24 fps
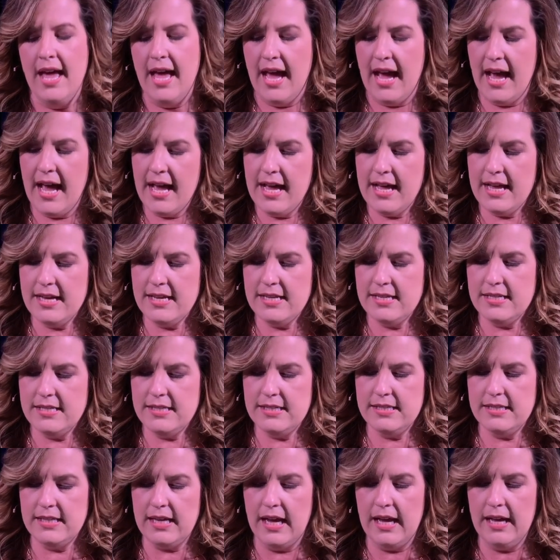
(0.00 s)

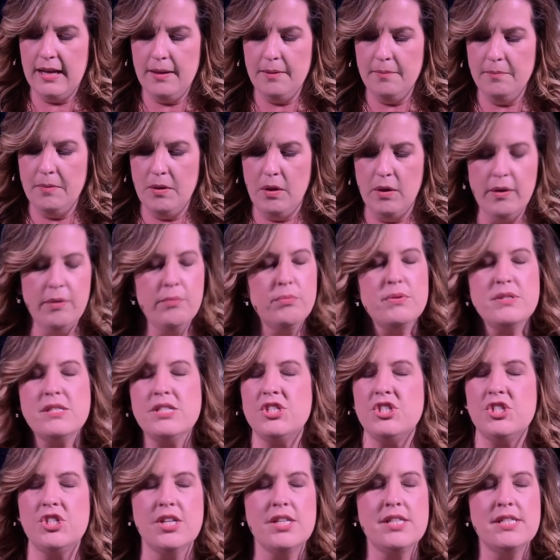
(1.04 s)
And it was
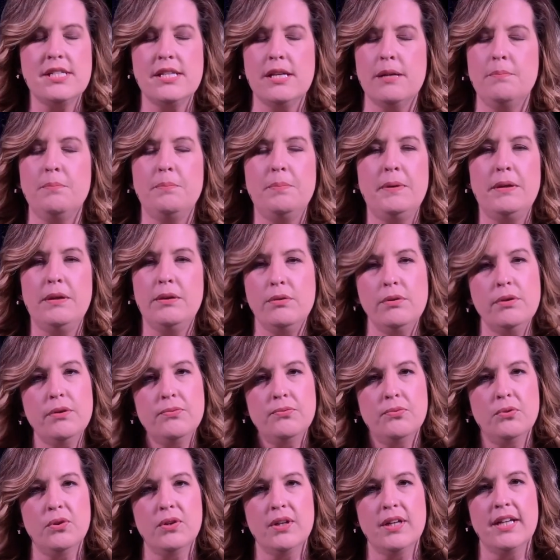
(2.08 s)
just a
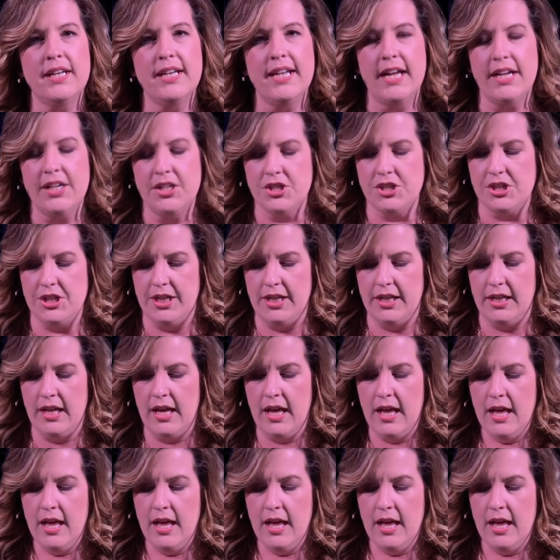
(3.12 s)
beautiful connection.